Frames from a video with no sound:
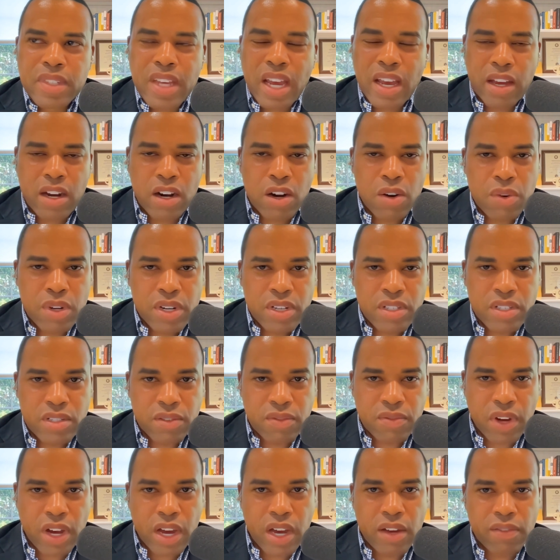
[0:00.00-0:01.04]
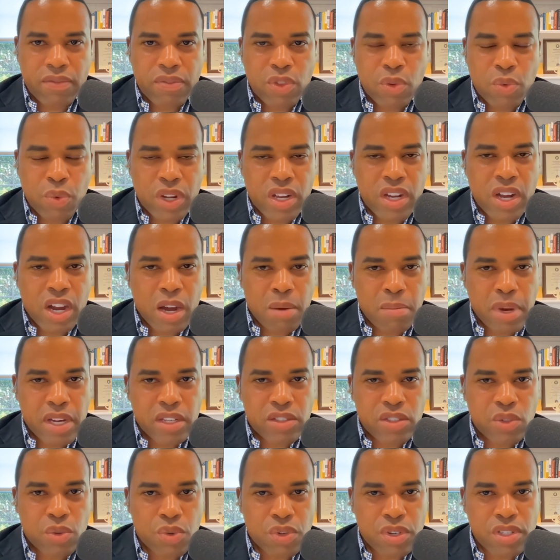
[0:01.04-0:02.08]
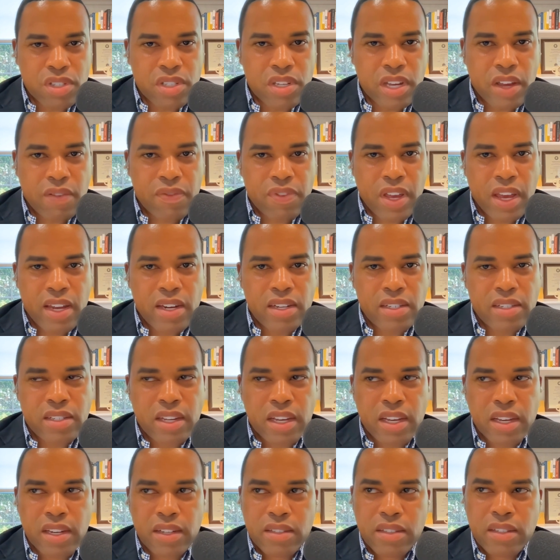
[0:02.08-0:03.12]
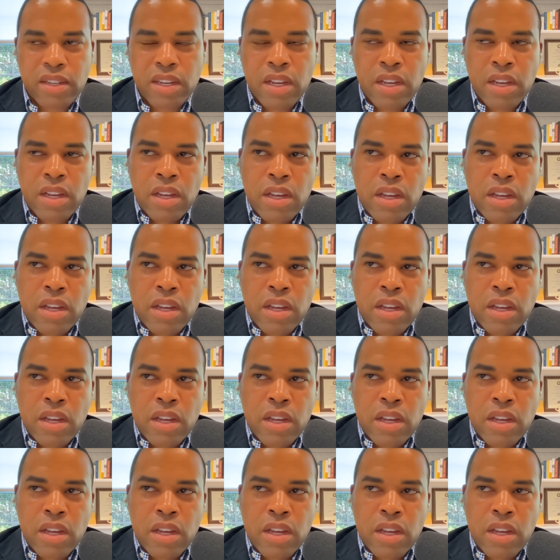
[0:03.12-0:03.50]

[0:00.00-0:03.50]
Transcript: I had already survived 3 combat tours to Afghanistan.